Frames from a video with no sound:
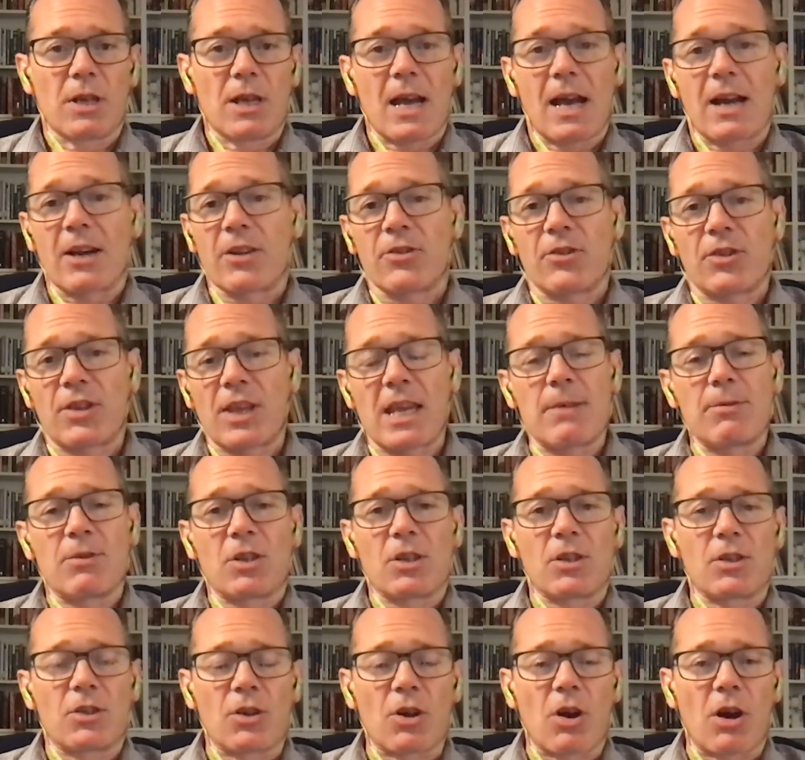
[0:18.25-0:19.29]
And on themes
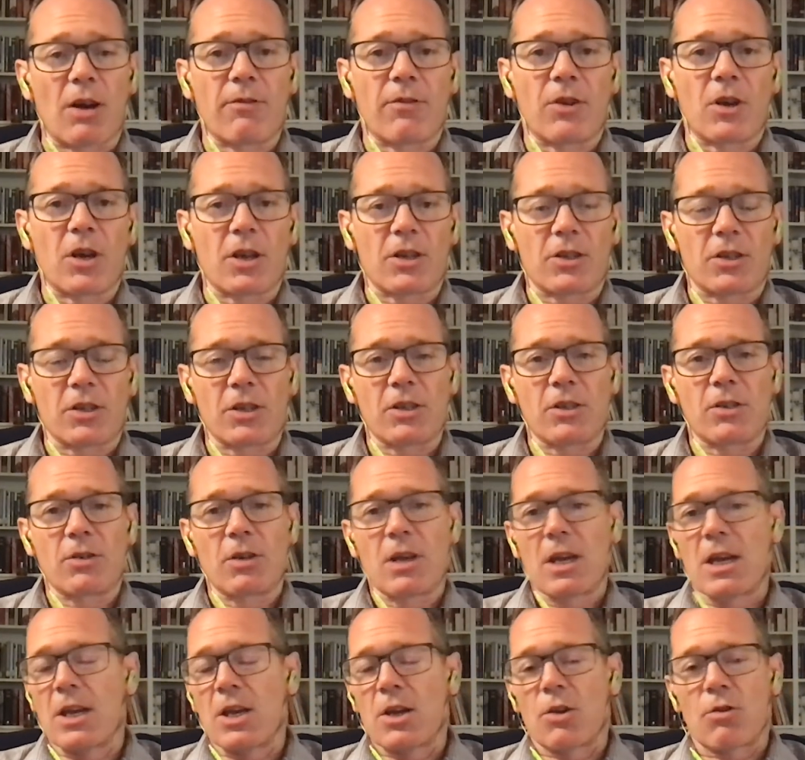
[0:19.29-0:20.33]
as diverse as
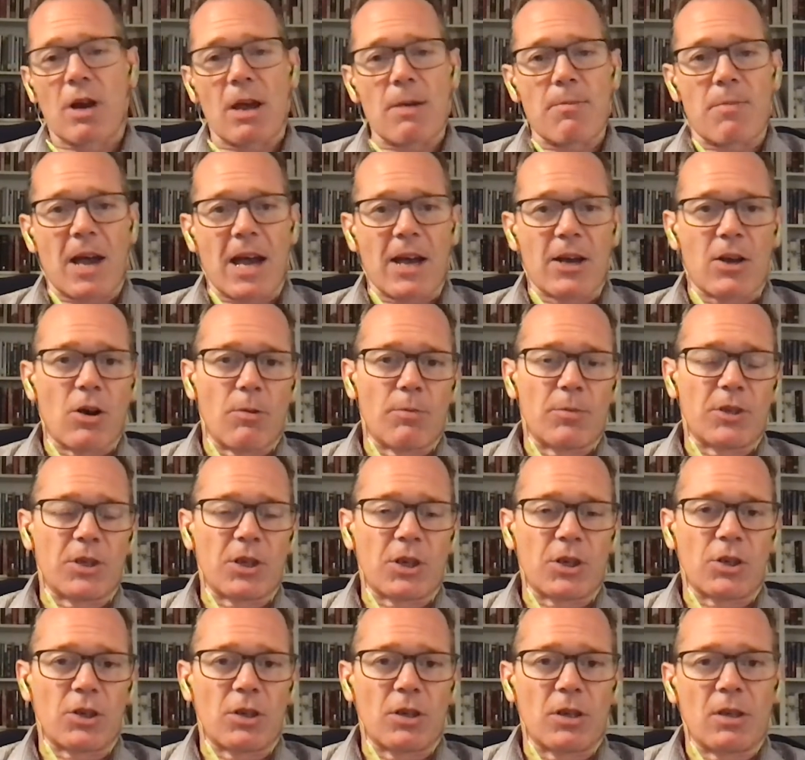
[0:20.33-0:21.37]
Great Power
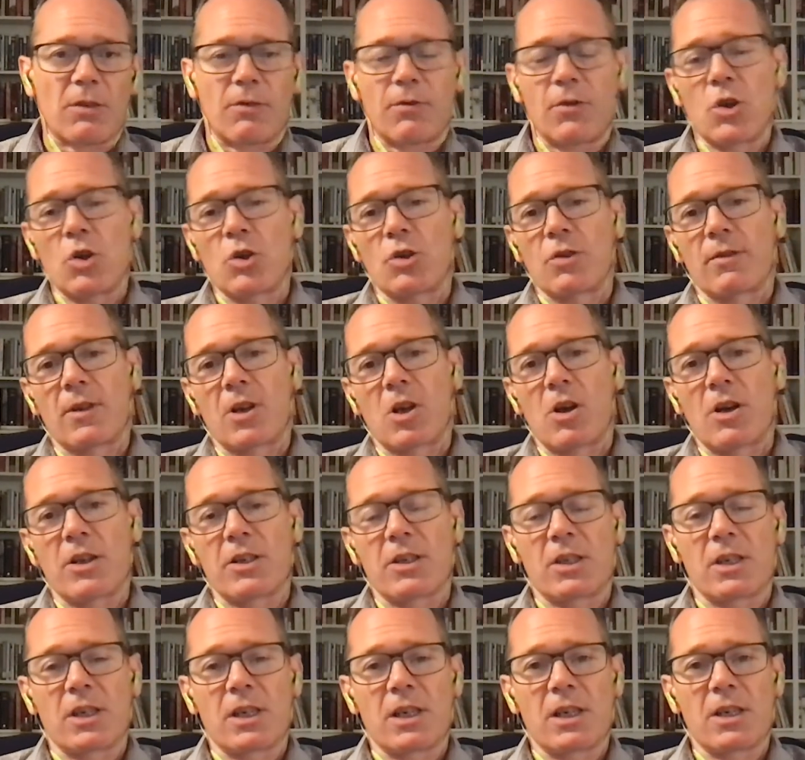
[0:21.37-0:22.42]
Competition, the Future of
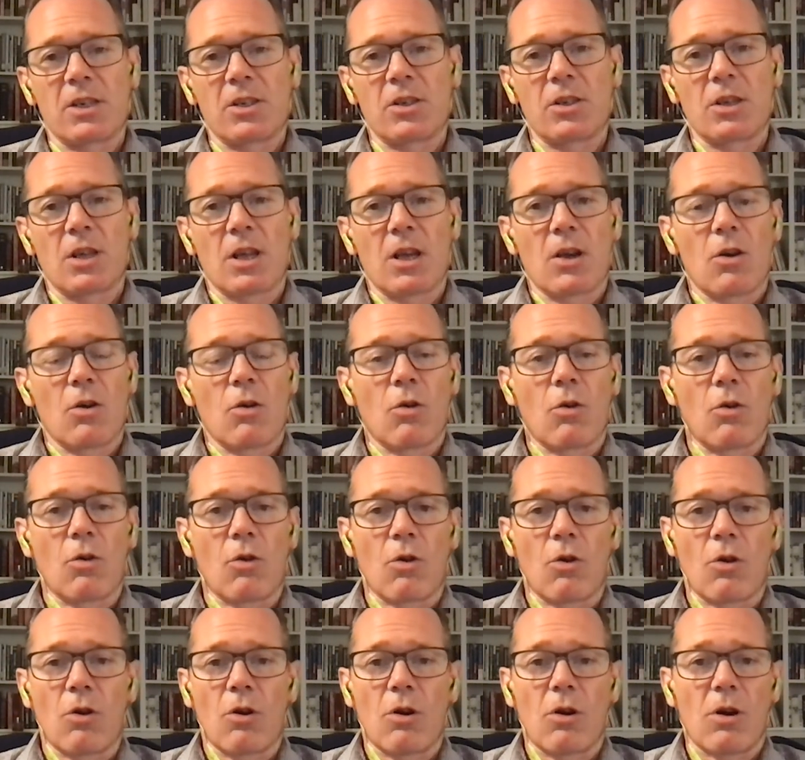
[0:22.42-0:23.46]
Alliances,
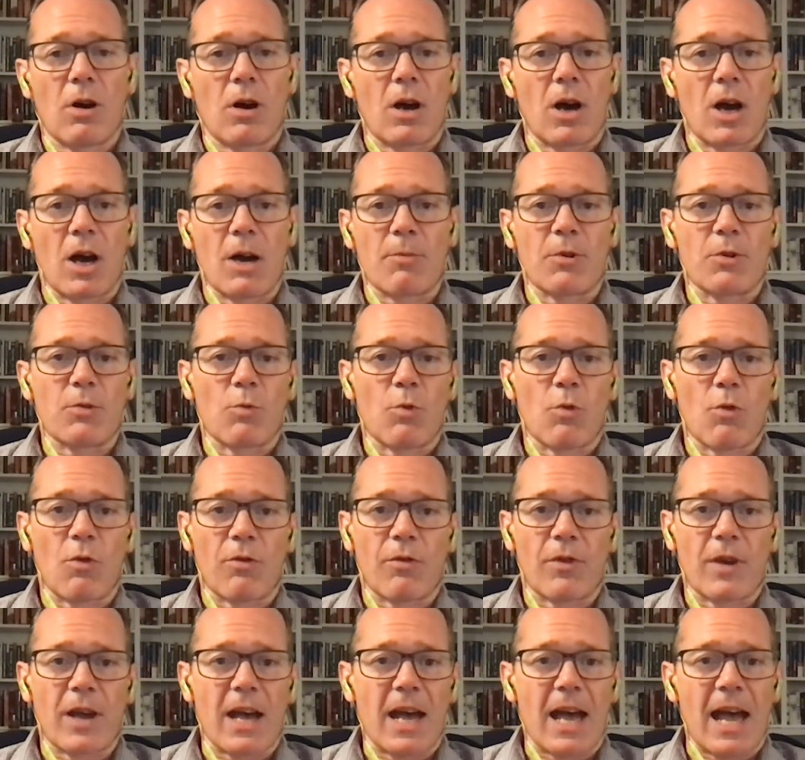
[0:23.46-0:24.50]
or Hybrid
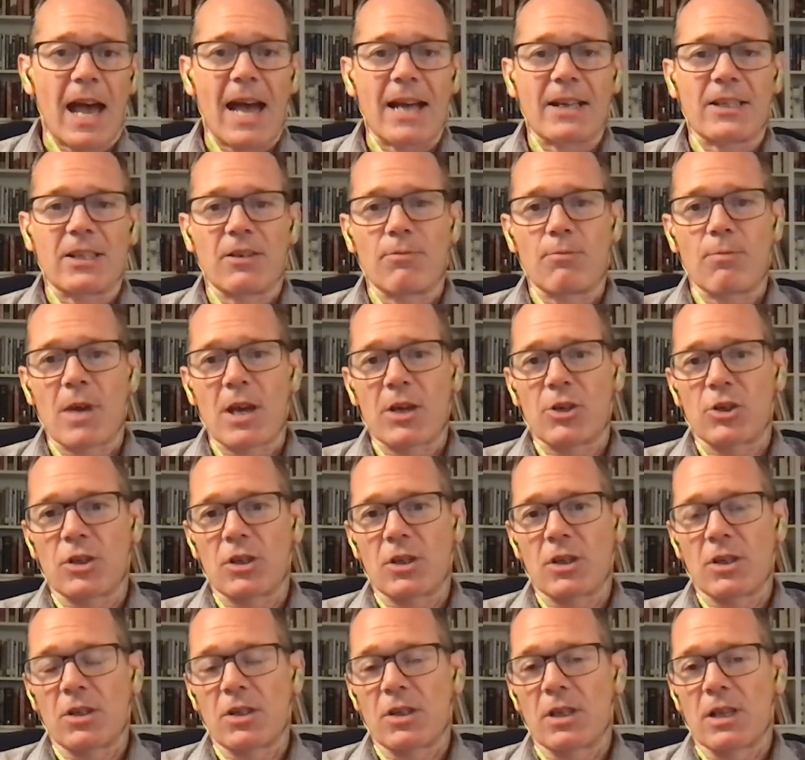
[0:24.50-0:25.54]
Warfare, Active
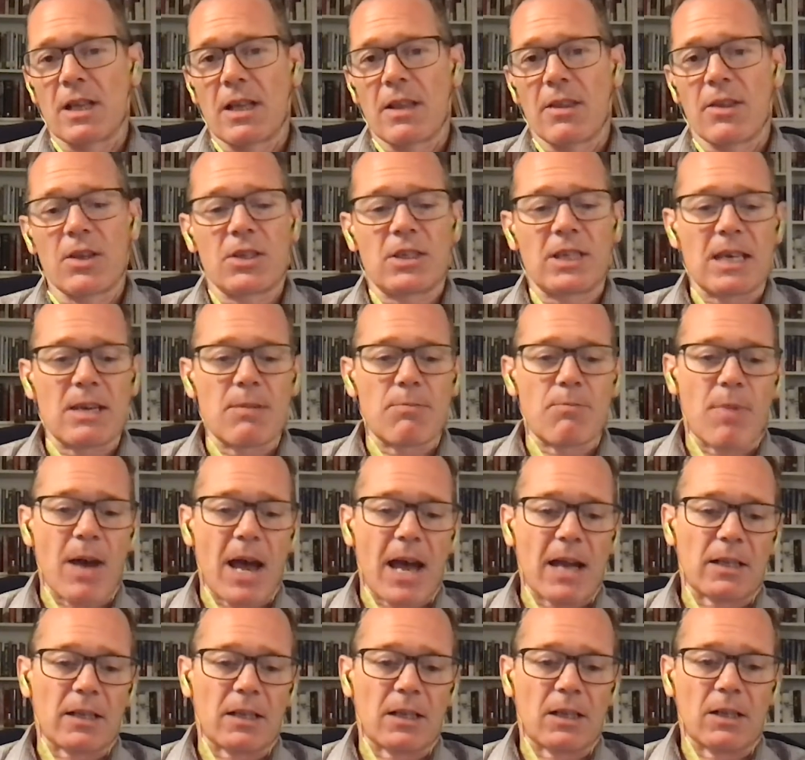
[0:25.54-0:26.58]
Measures, the Deep
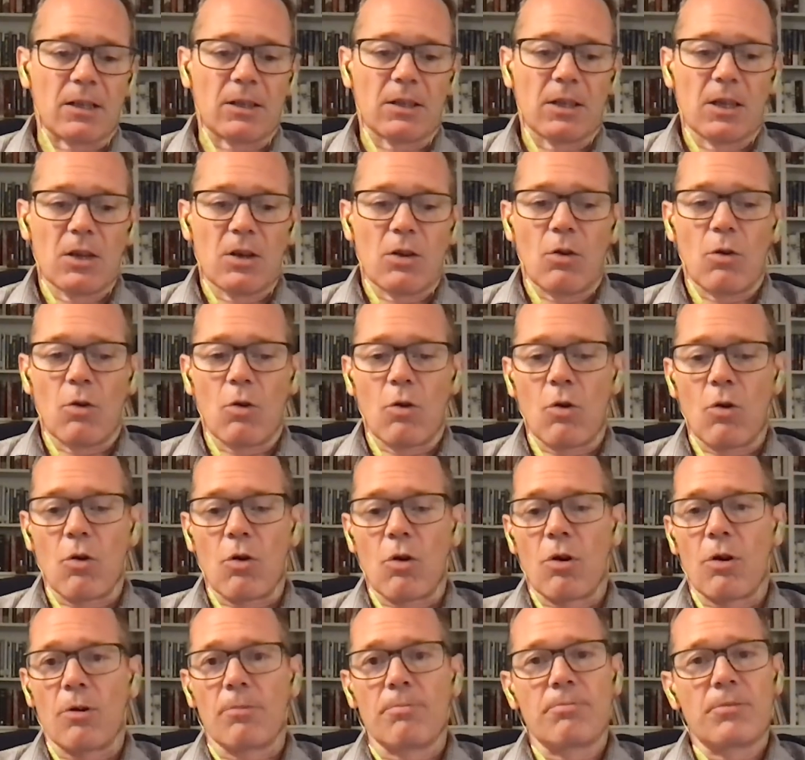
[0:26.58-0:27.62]
Battle,
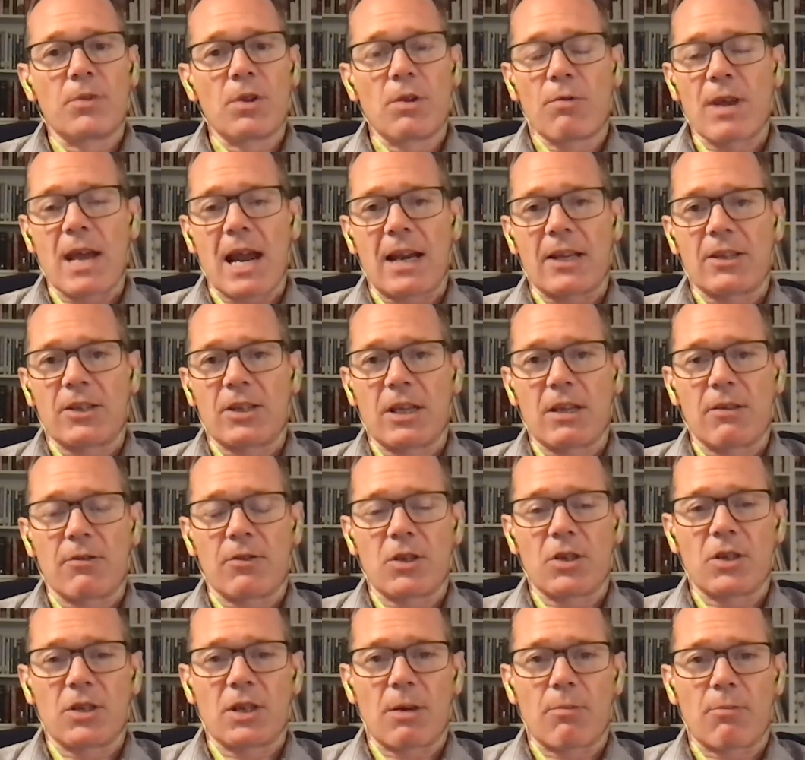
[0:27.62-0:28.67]
or the Reality of
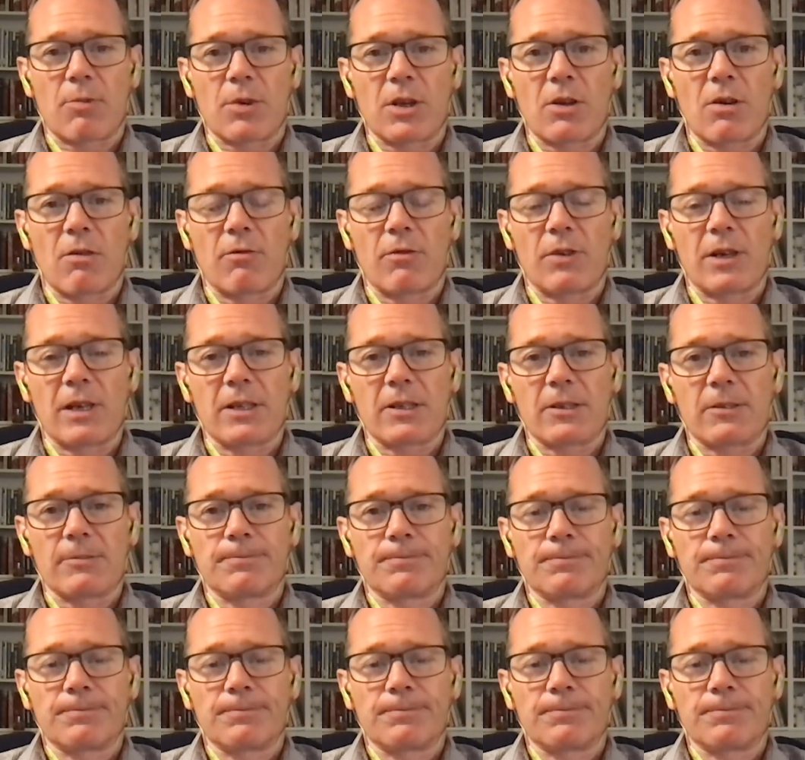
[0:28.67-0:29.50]
Contemporary Conflict.